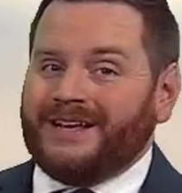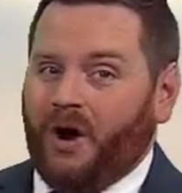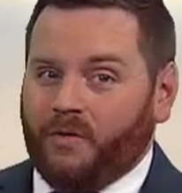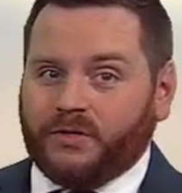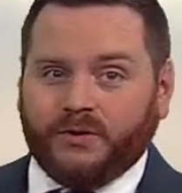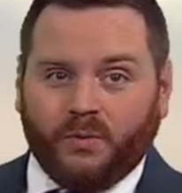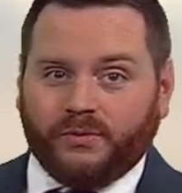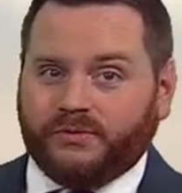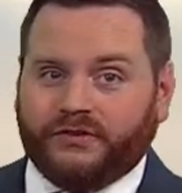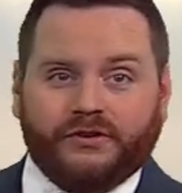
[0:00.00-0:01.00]
over the
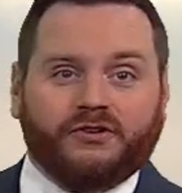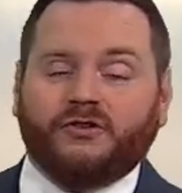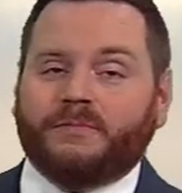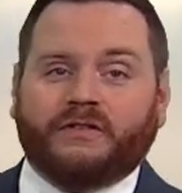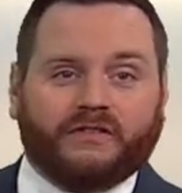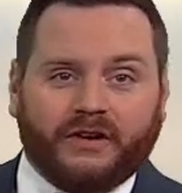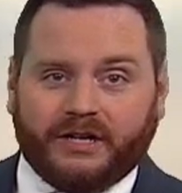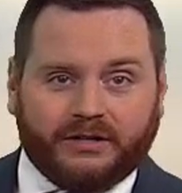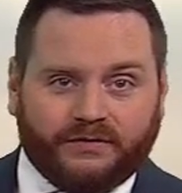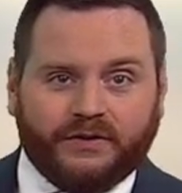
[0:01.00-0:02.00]
northerns here could be stuck
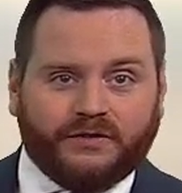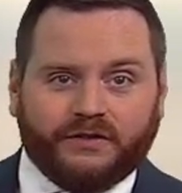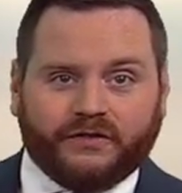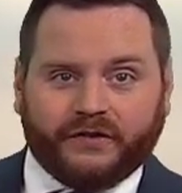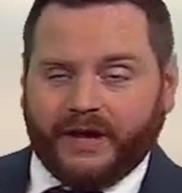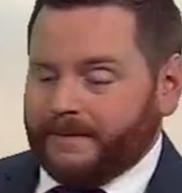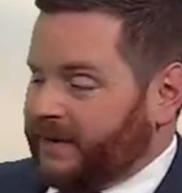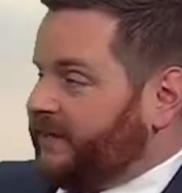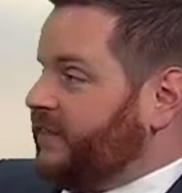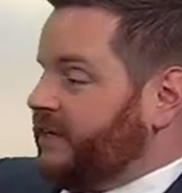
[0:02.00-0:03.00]
in the 50s today,
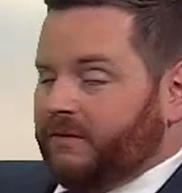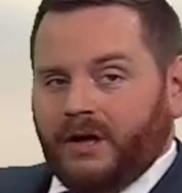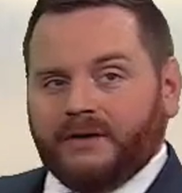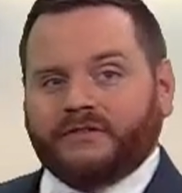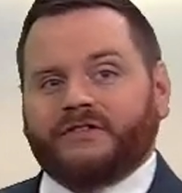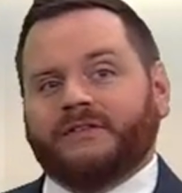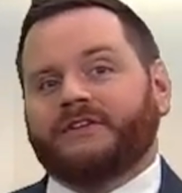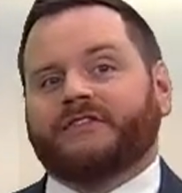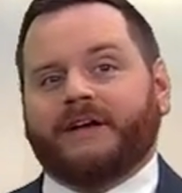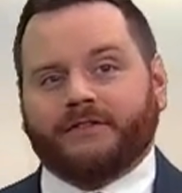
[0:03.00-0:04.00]
but I think a lot of us at
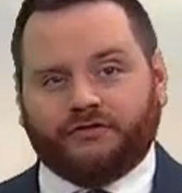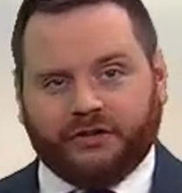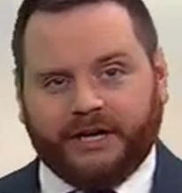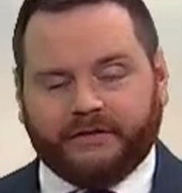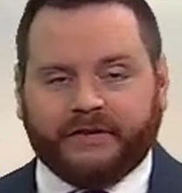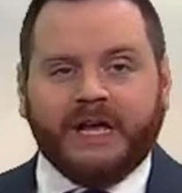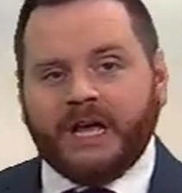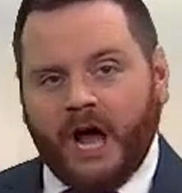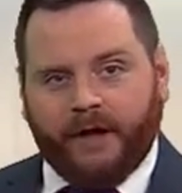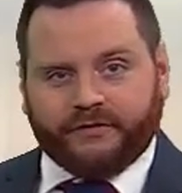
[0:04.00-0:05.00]
least have the chance
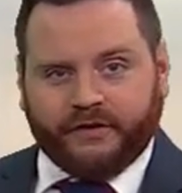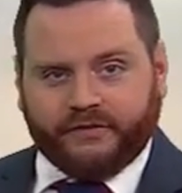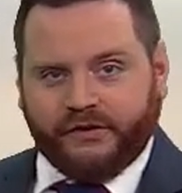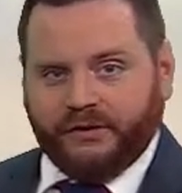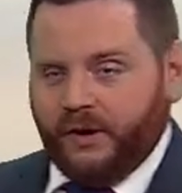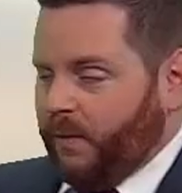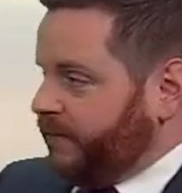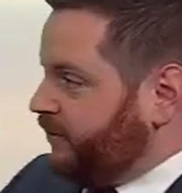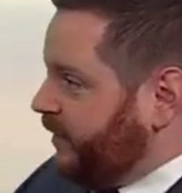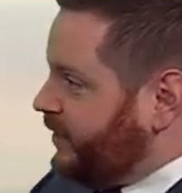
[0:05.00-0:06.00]
of 60 degree
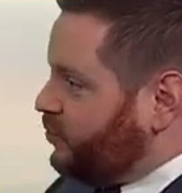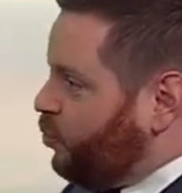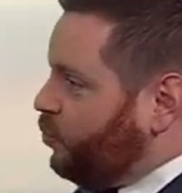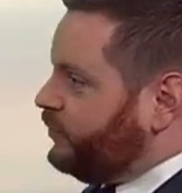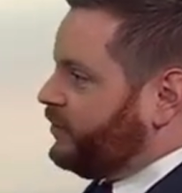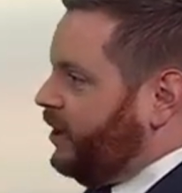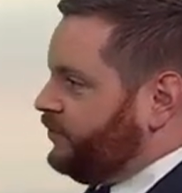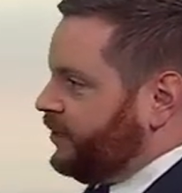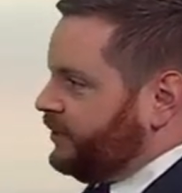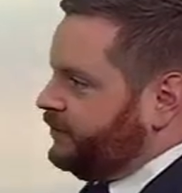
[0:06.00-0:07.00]
weather. And then it cools
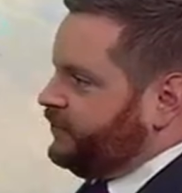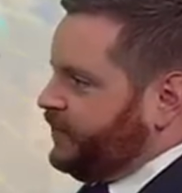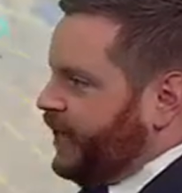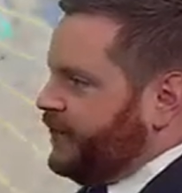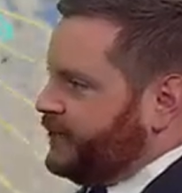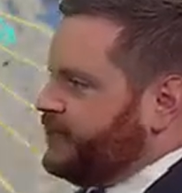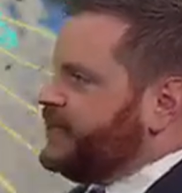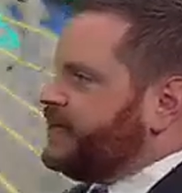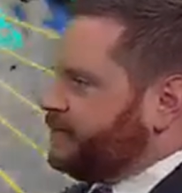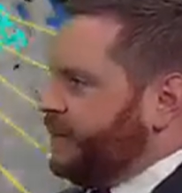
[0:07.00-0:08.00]
off later tonight, and
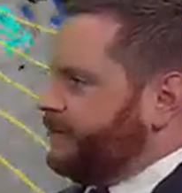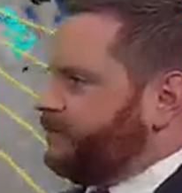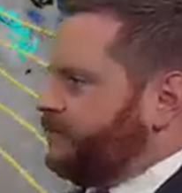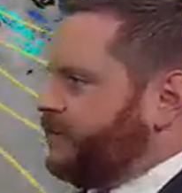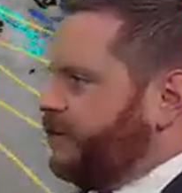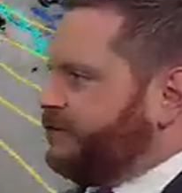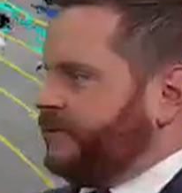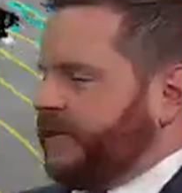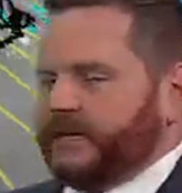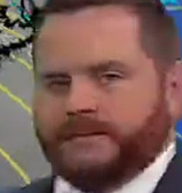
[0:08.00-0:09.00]
temperatures
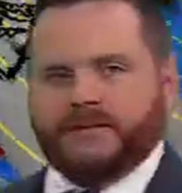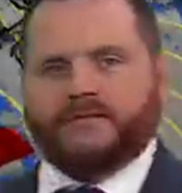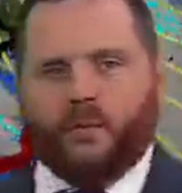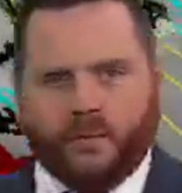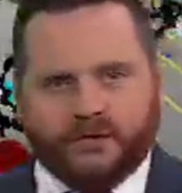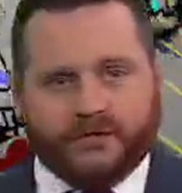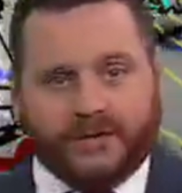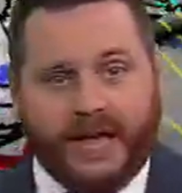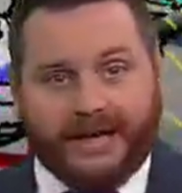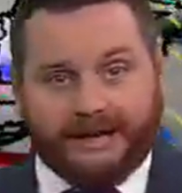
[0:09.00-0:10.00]
ultimately end up in the 40s
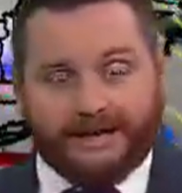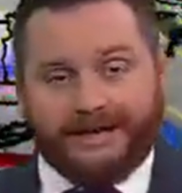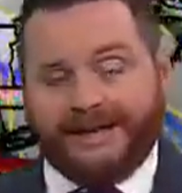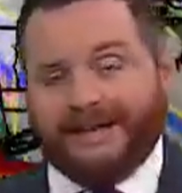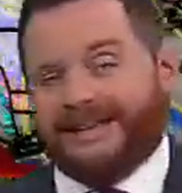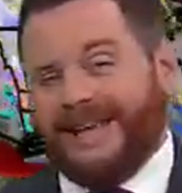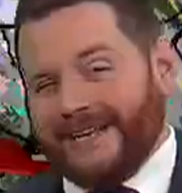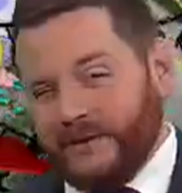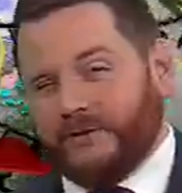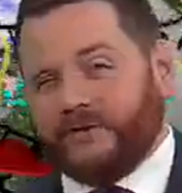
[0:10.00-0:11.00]
again. Get
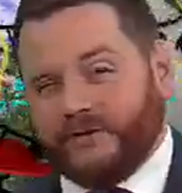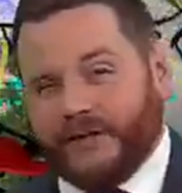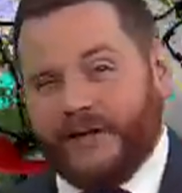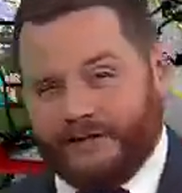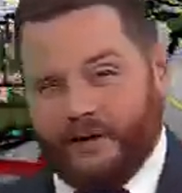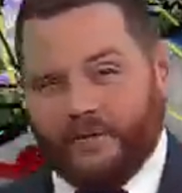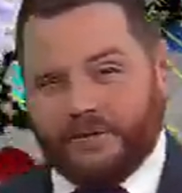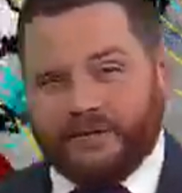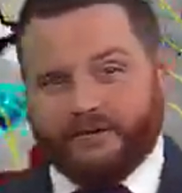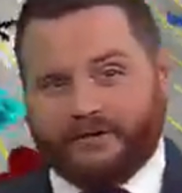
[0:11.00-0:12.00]
used to that though,
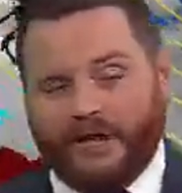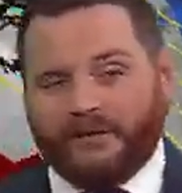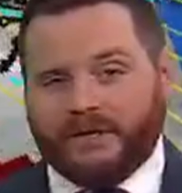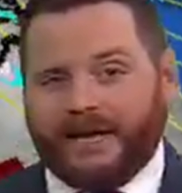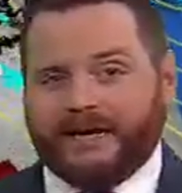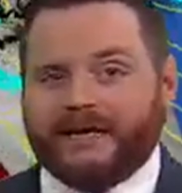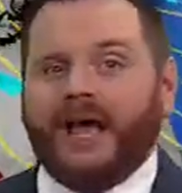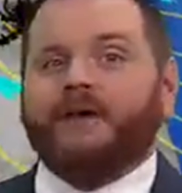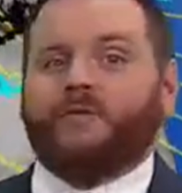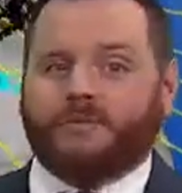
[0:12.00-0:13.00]
because not only at
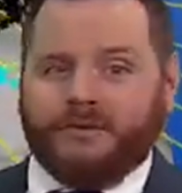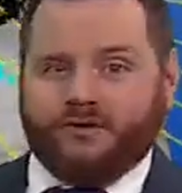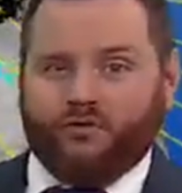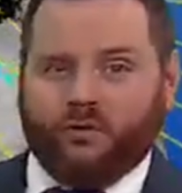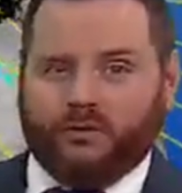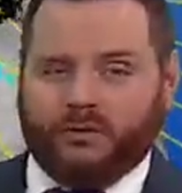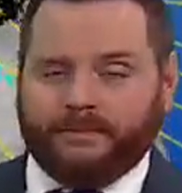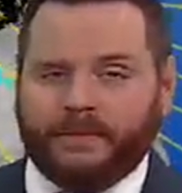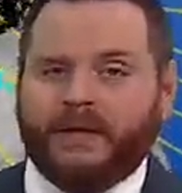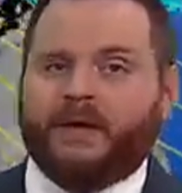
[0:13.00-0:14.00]
night will be
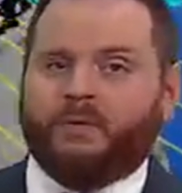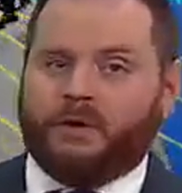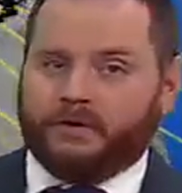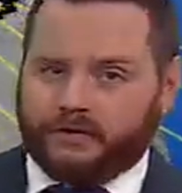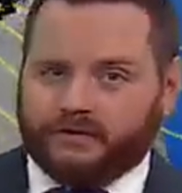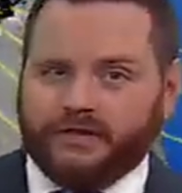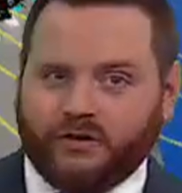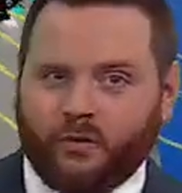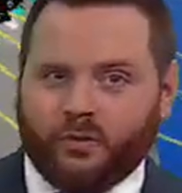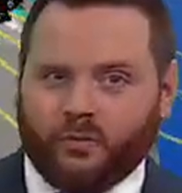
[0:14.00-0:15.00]
cooler, we're also seeing
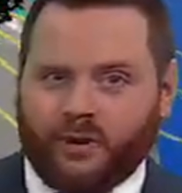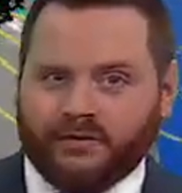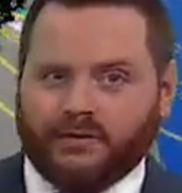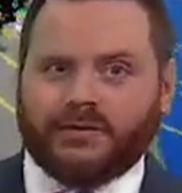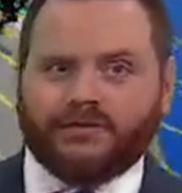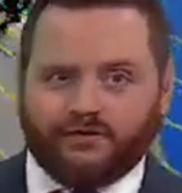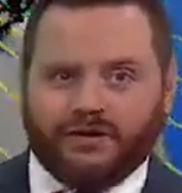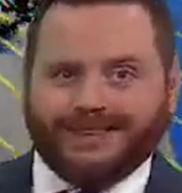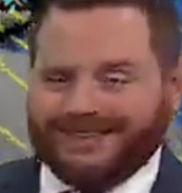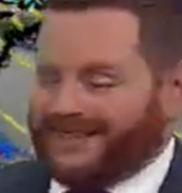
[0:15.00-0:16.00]
cooler weather
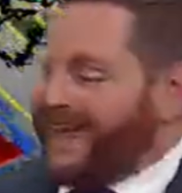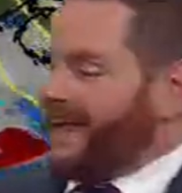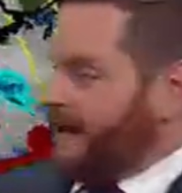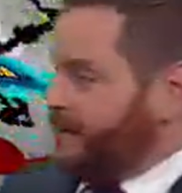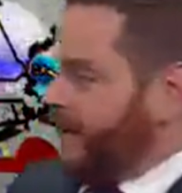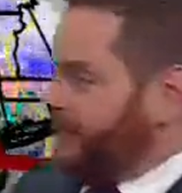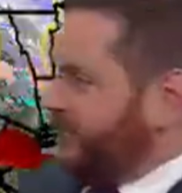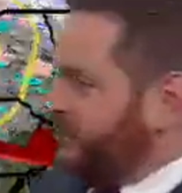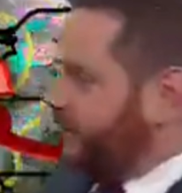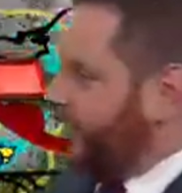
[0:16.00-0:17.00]
during the day upcoming,
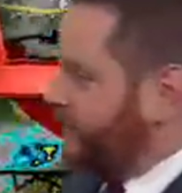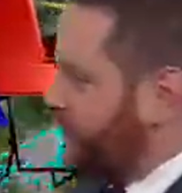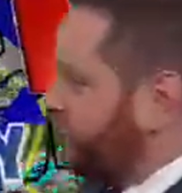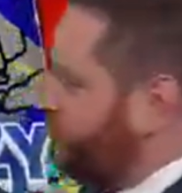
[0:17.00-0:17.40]
and it's because of this